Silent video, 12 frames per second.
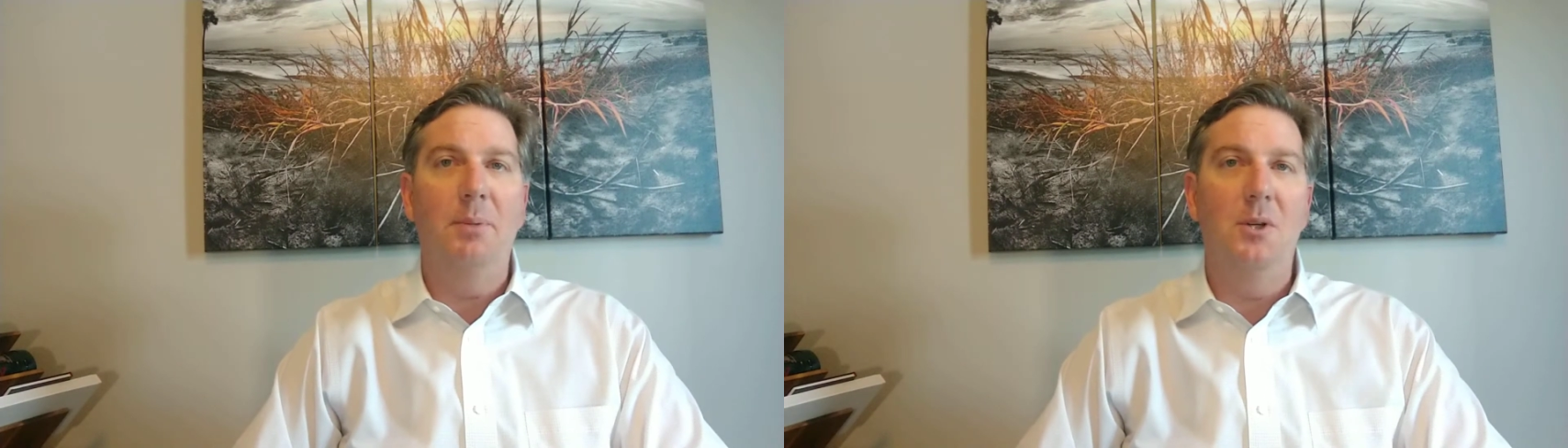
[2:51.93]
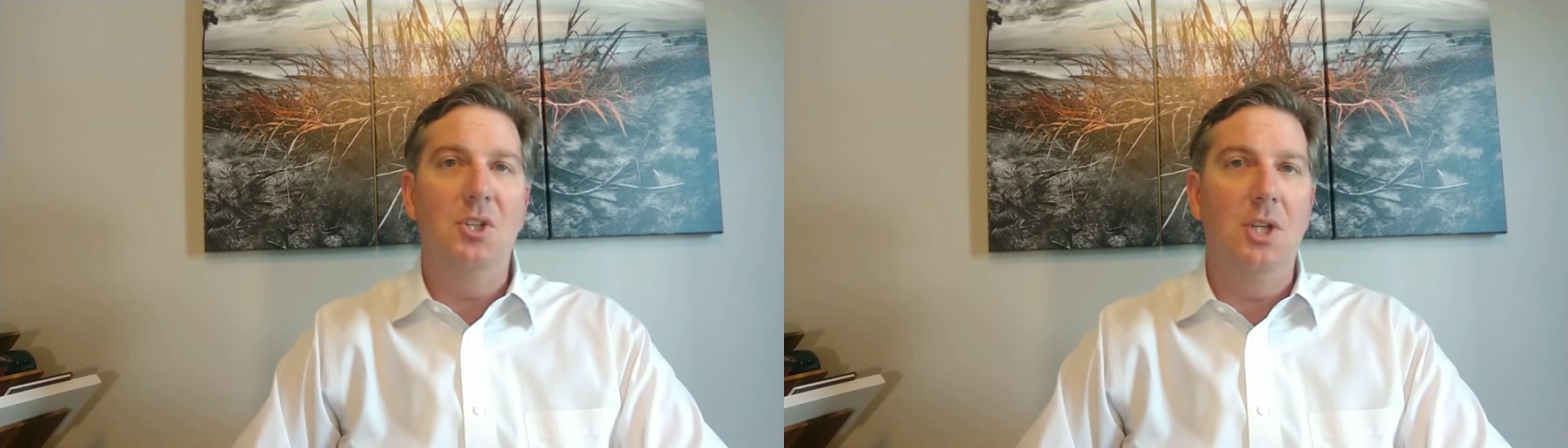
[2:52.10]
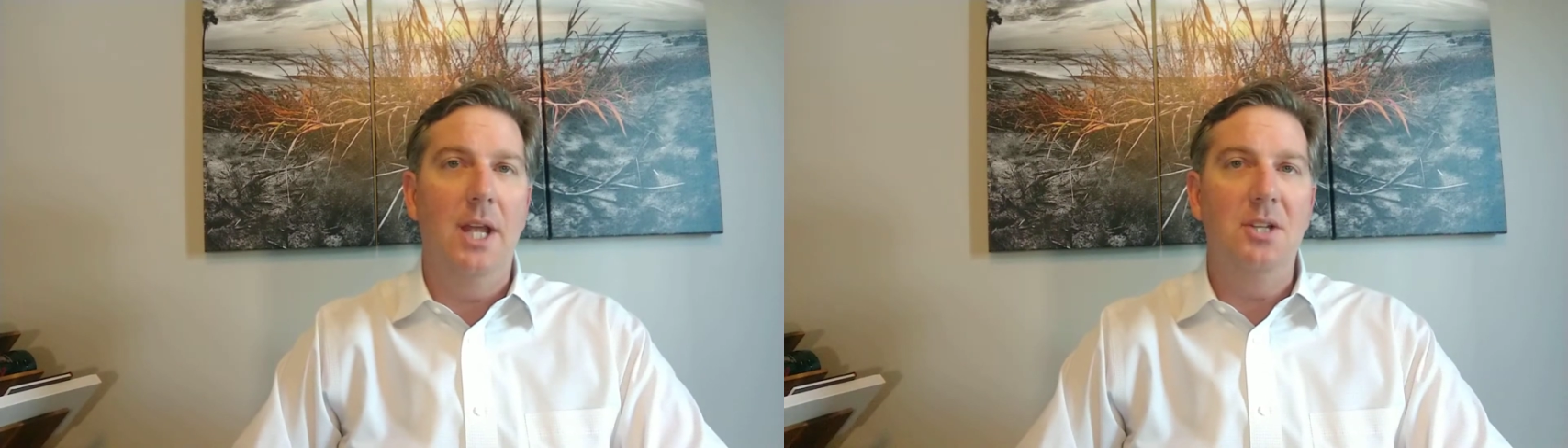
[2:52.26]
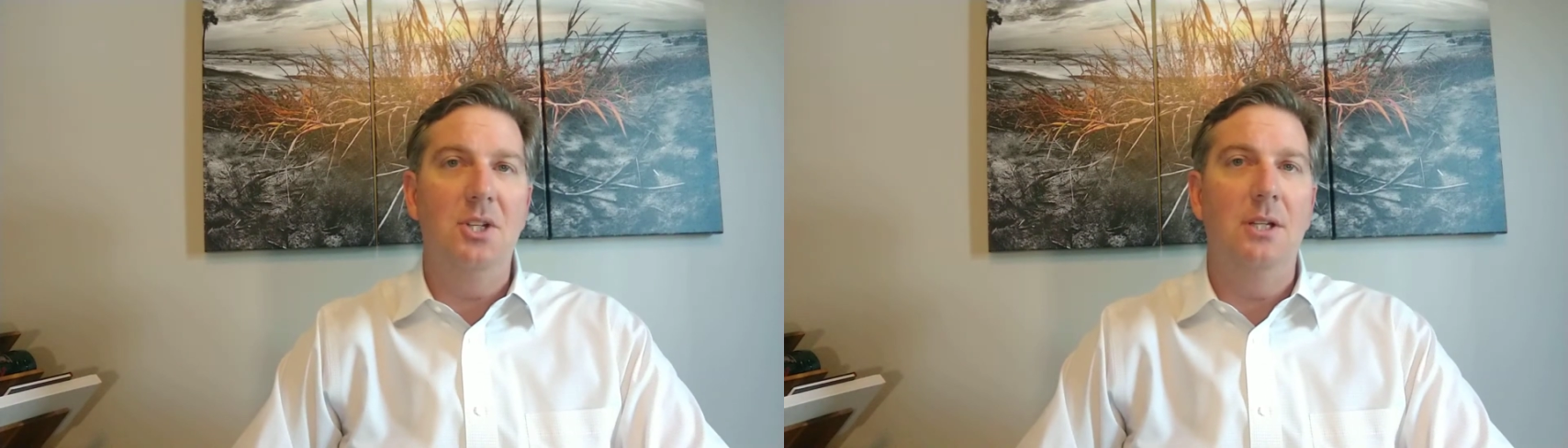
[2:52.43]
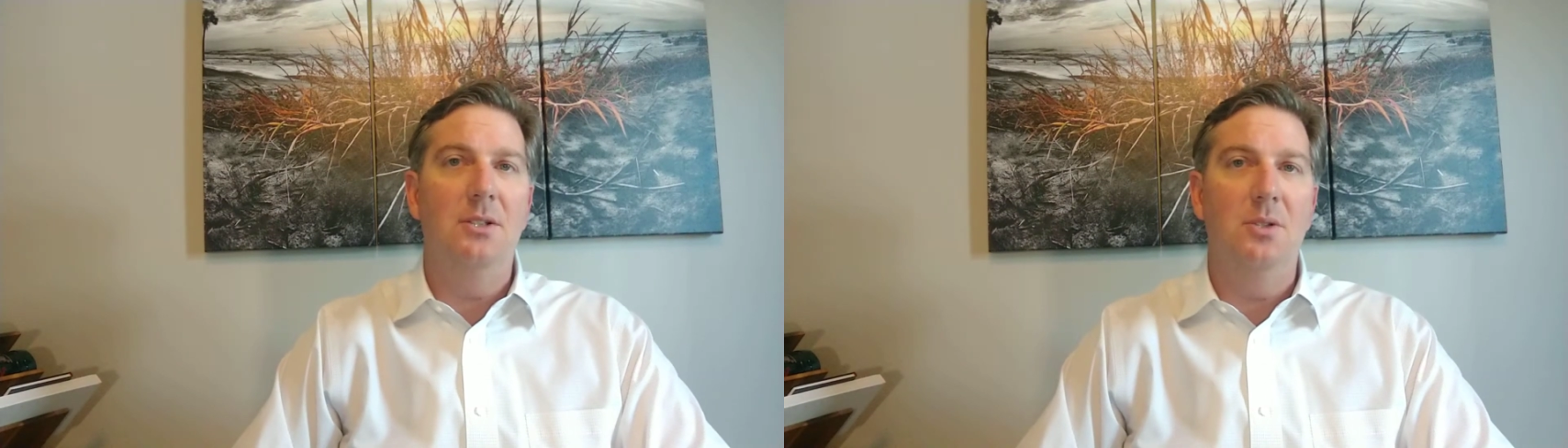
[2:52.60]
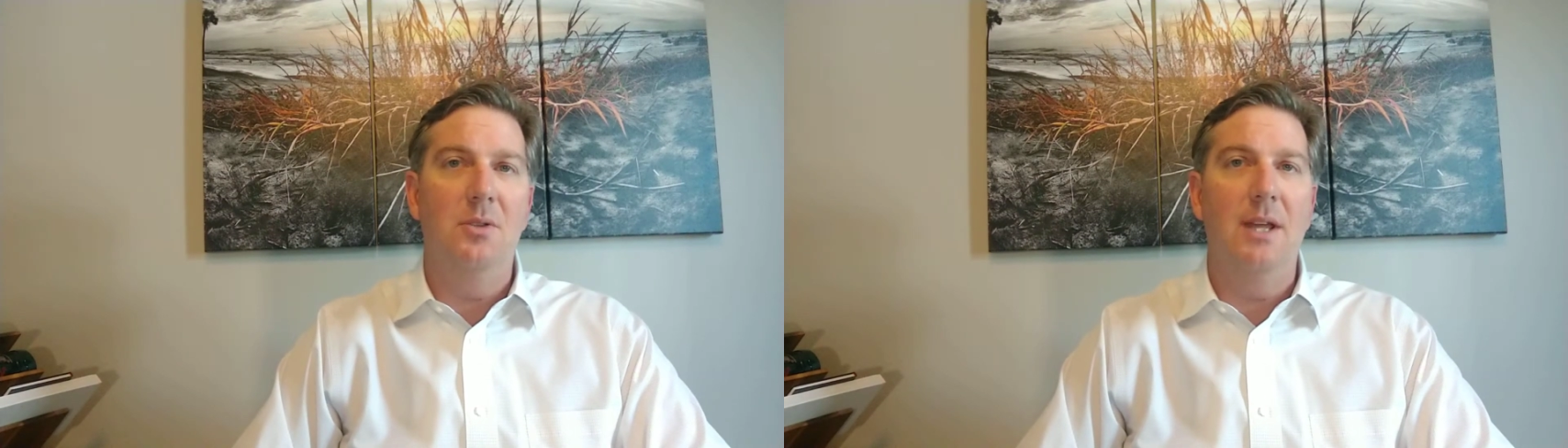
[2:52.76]
appreciation
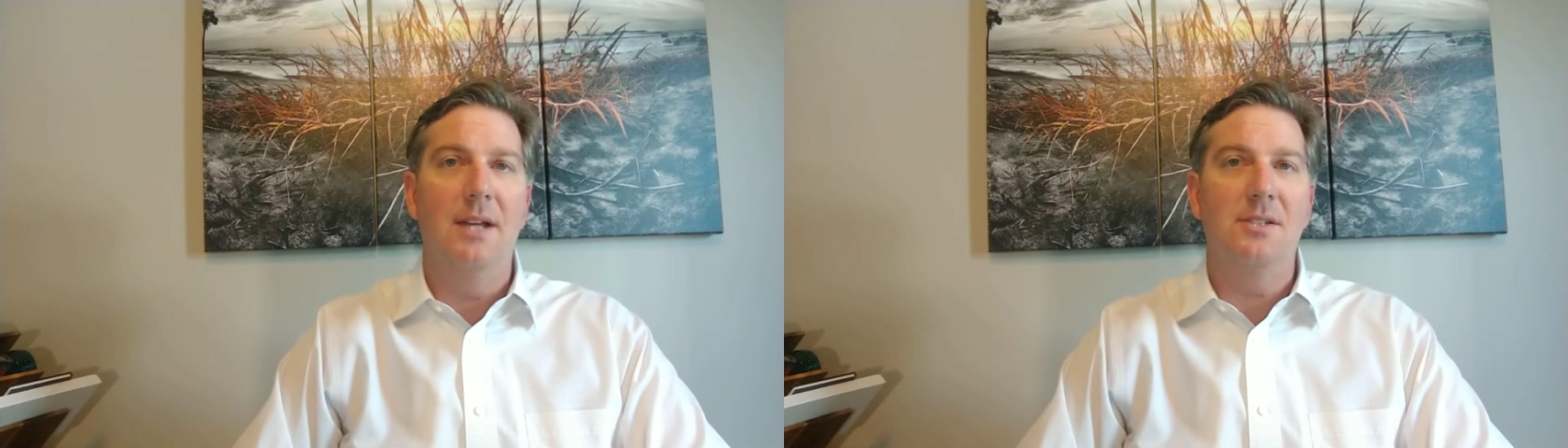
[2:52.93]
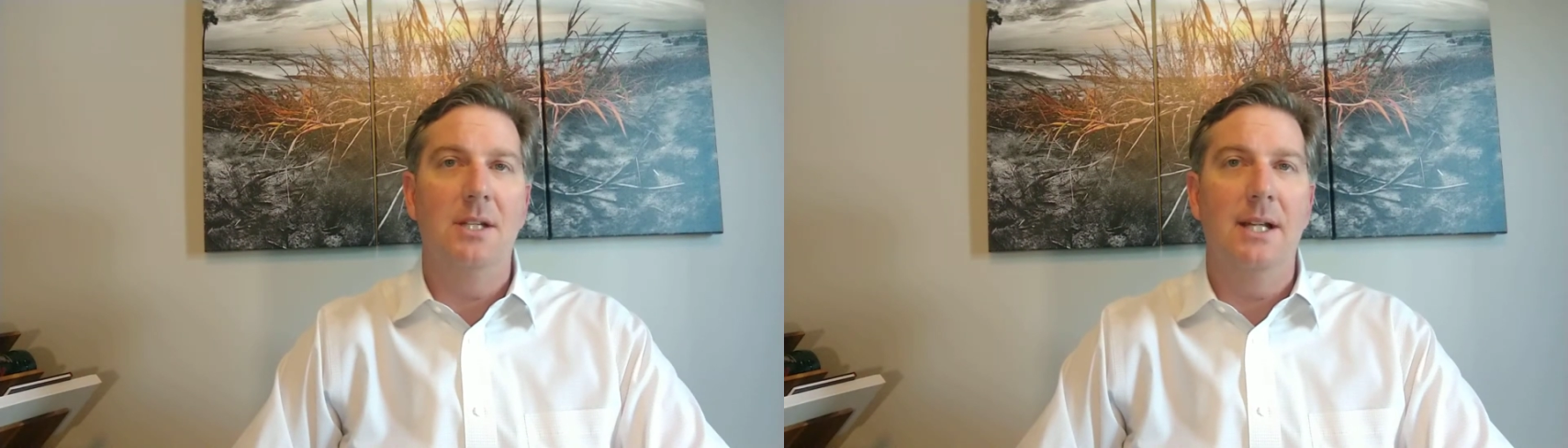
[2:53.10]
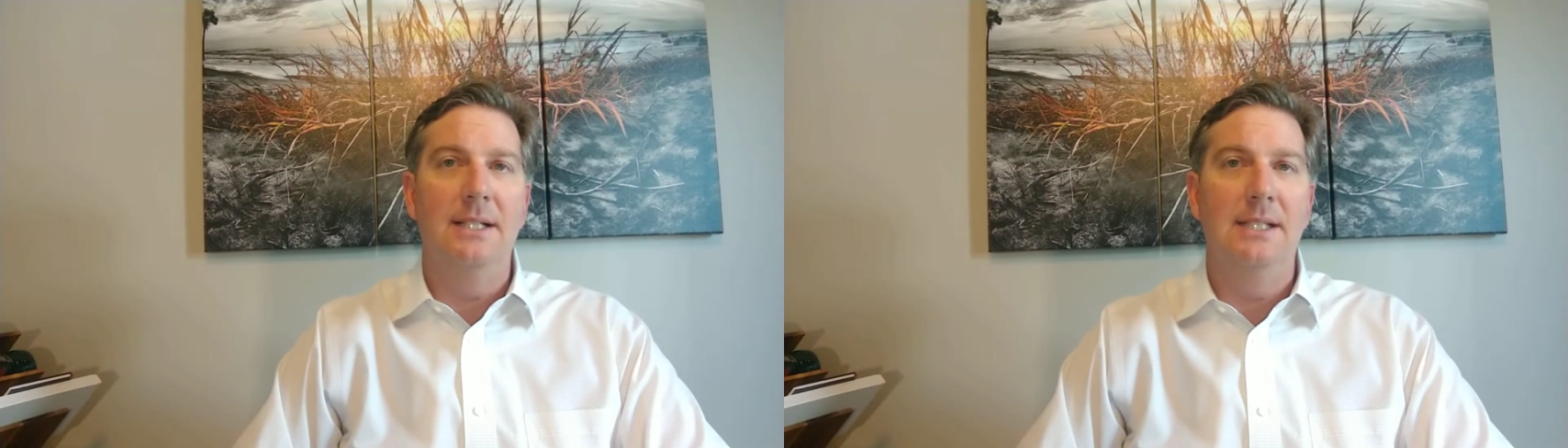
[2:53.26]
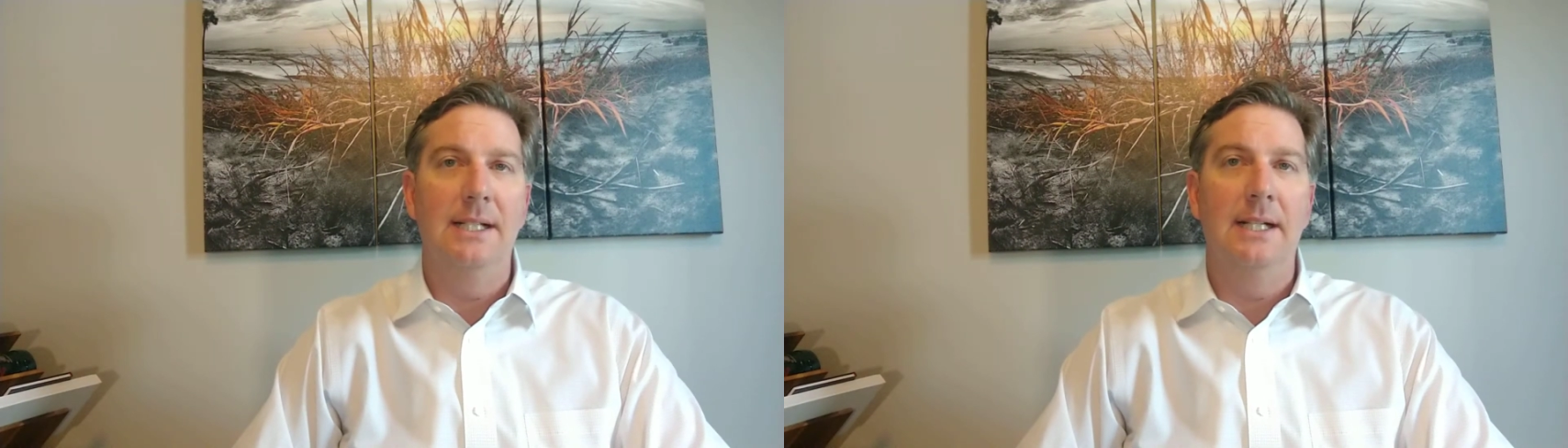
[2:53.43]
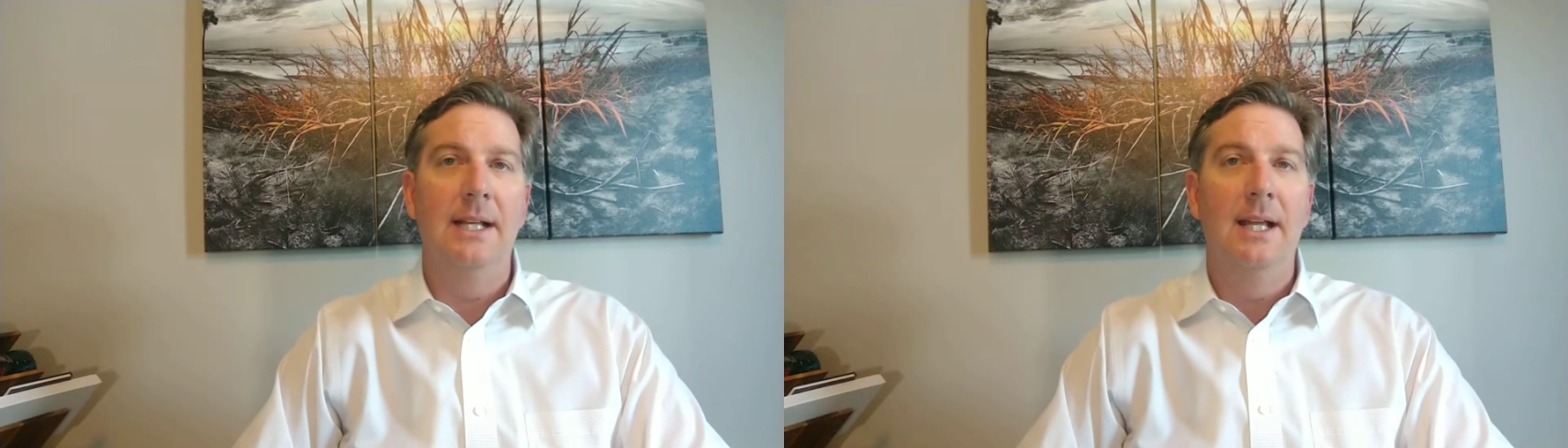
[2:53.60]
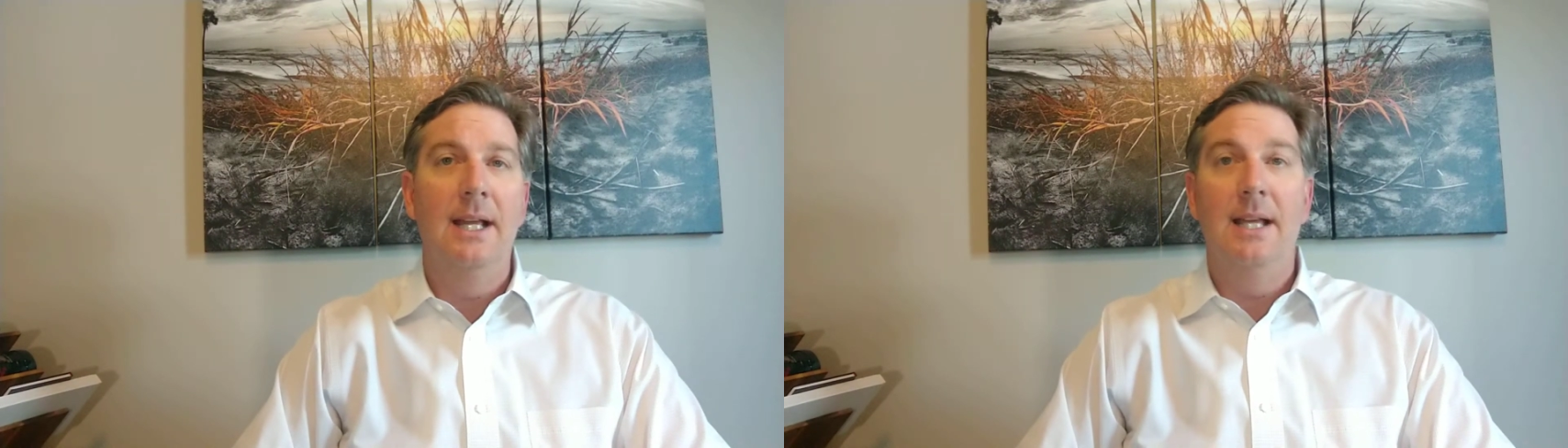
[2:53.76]
in 2019.